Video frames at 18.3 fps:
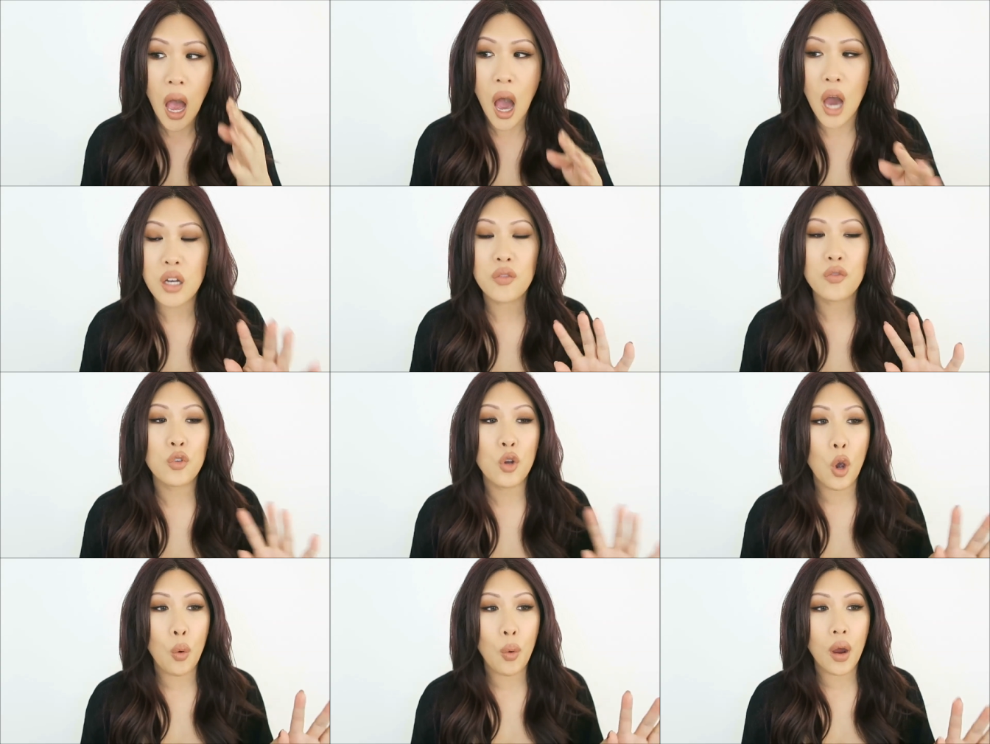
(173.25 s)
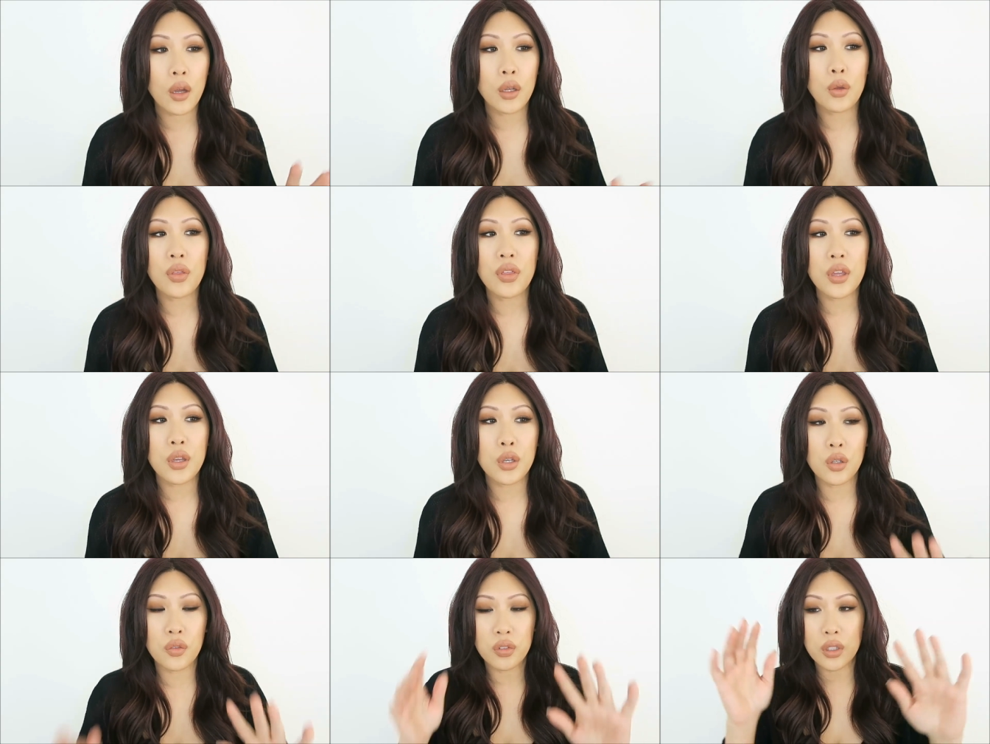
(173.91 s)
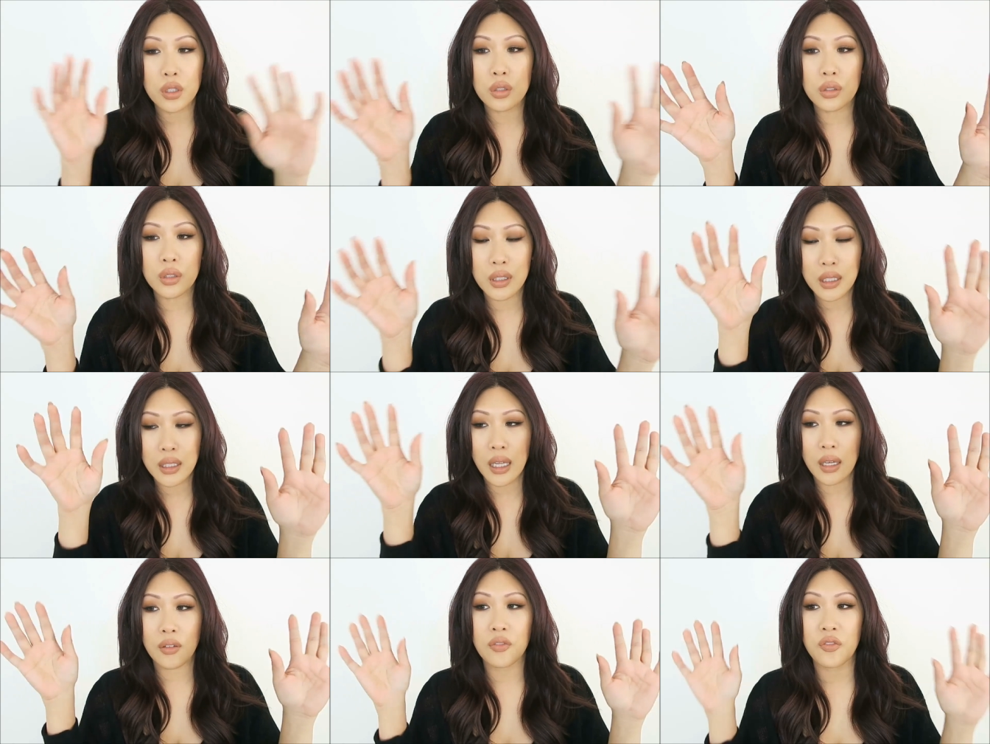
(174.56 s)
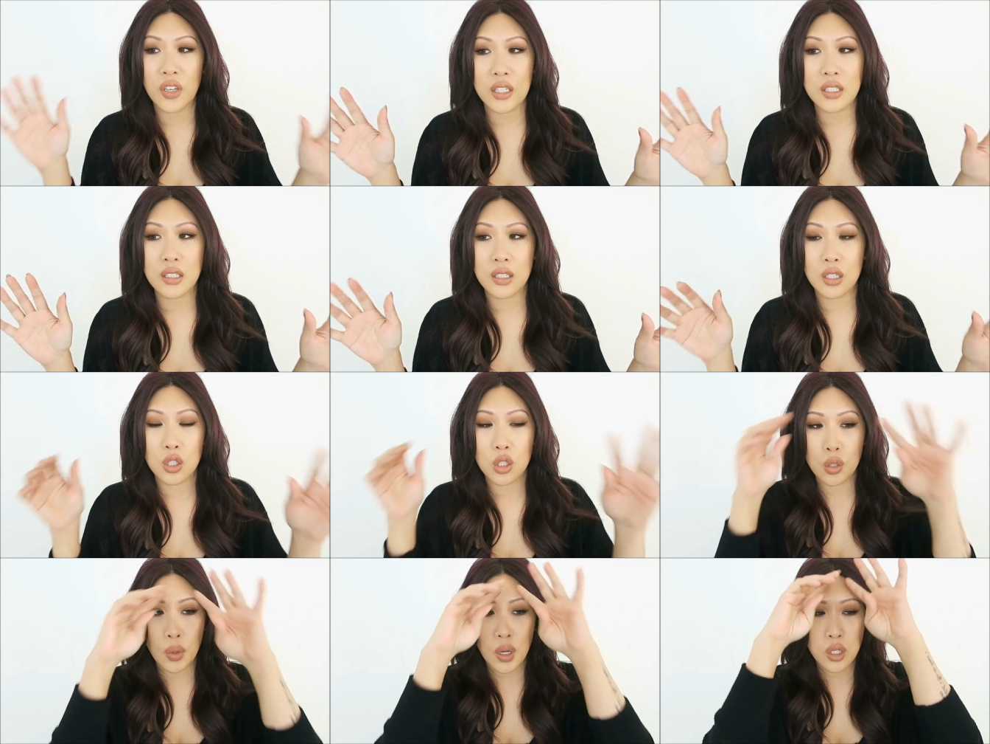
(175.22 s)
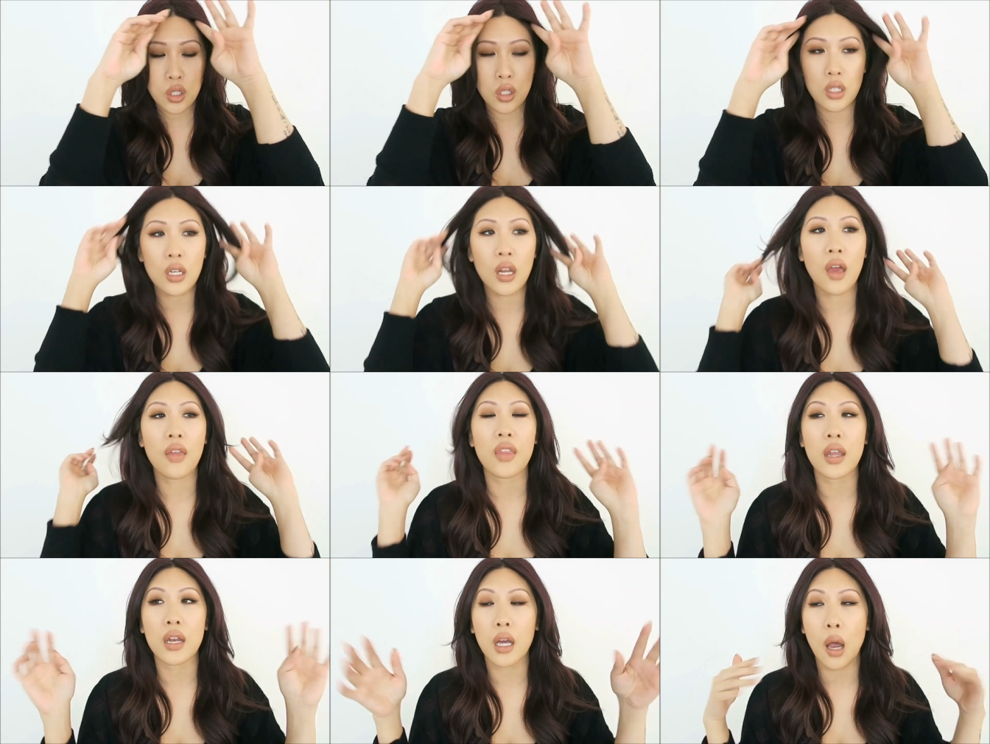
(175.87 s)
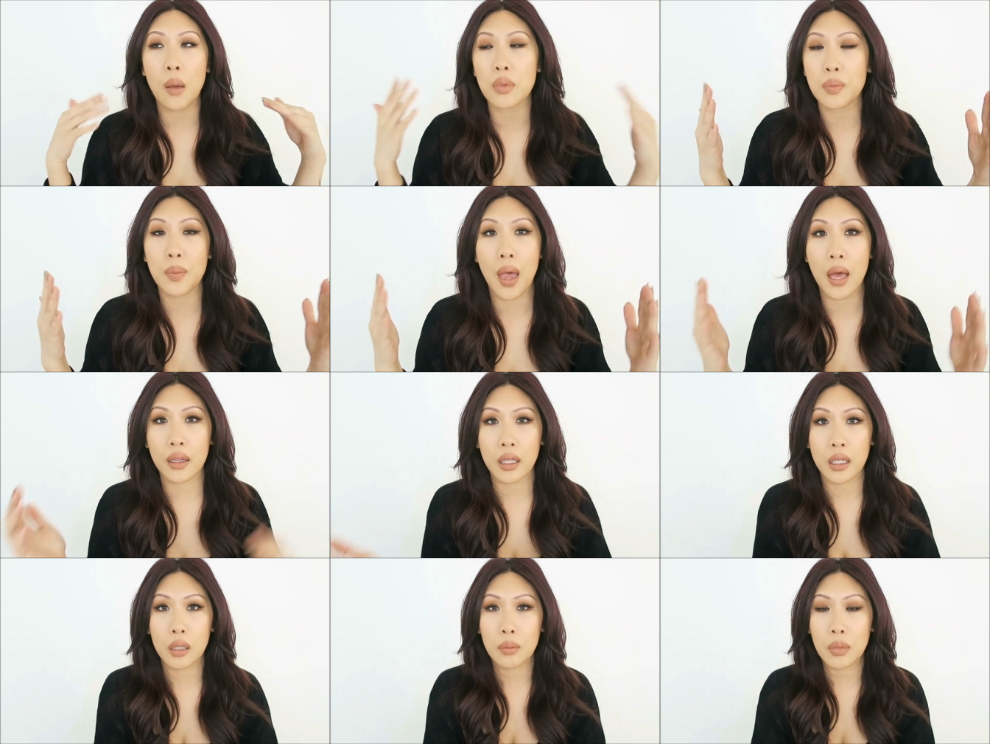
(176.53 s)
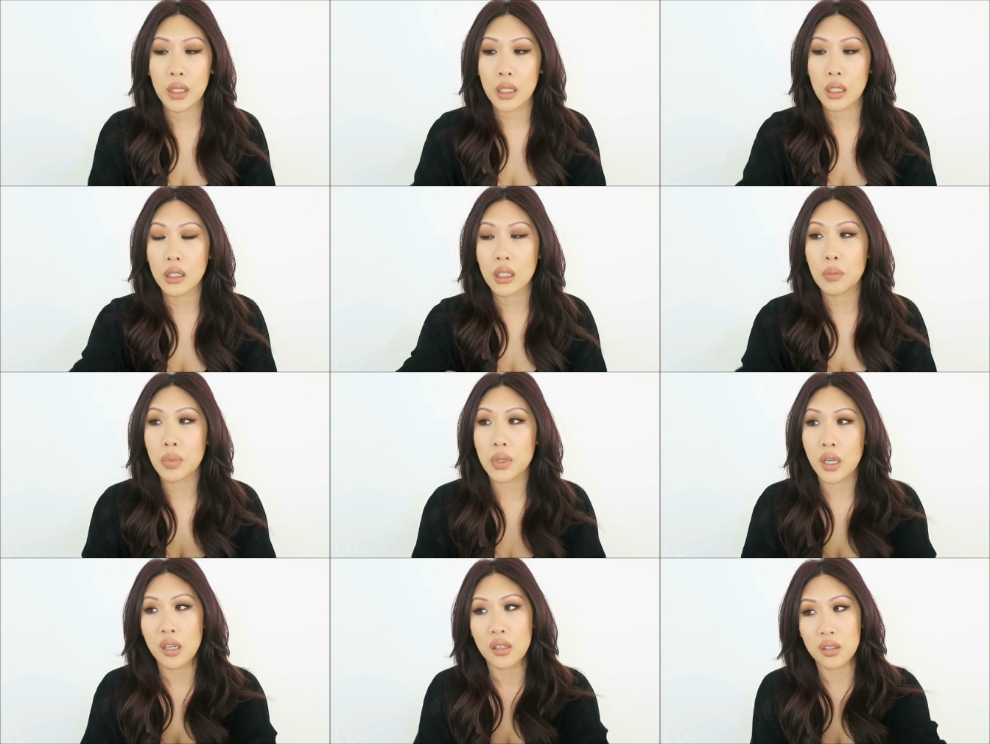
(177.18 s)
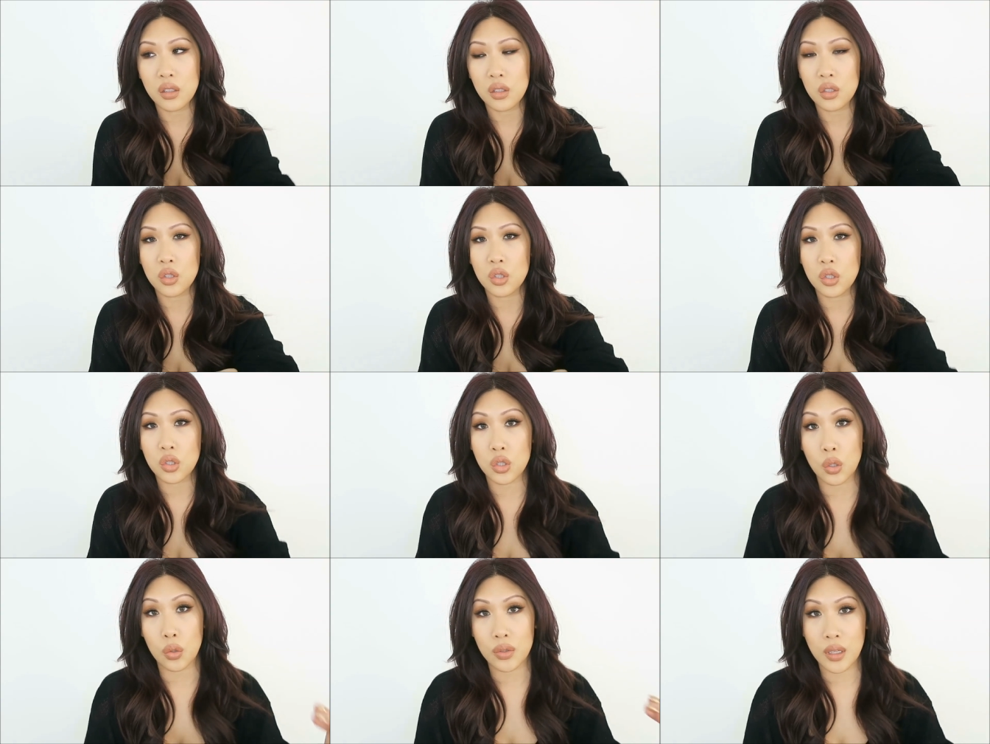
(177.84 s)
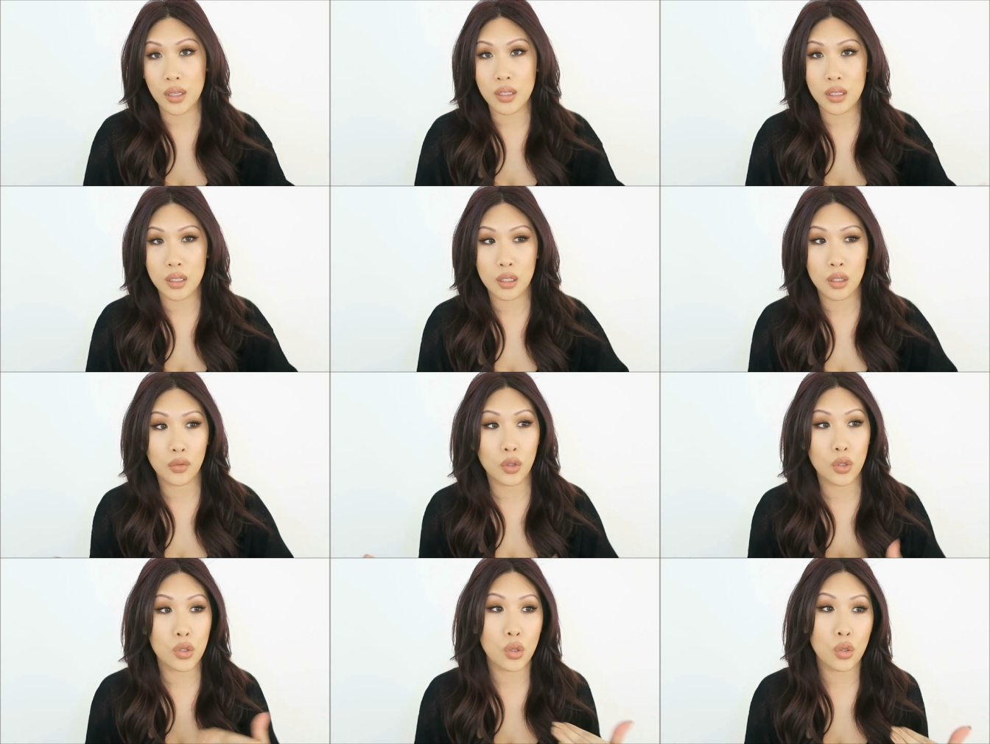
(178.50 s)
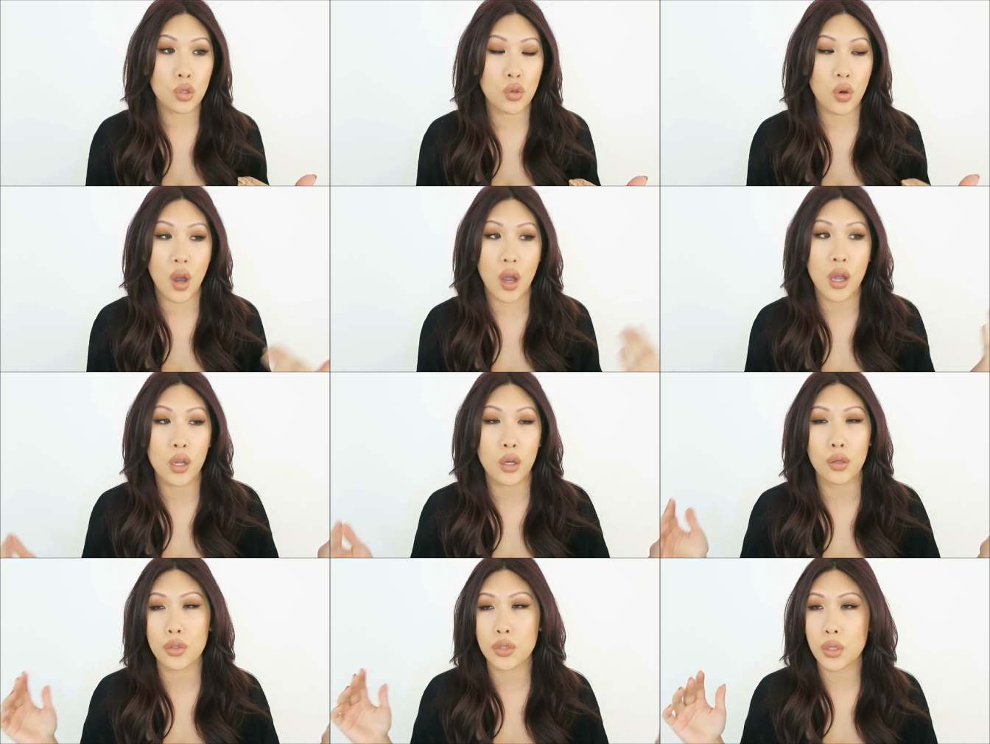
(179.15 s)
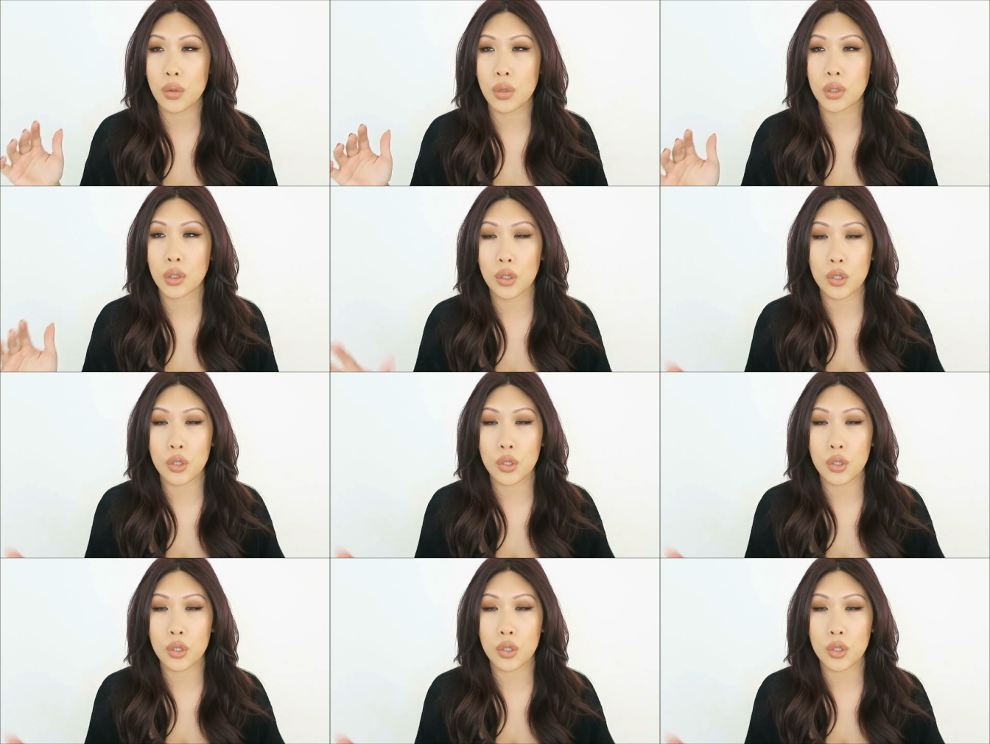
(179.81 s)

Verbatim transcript: out of nowhere, you think you've literally like fixed the situation and then it comes back like immediately because it's just so sensitive or so dry or you're so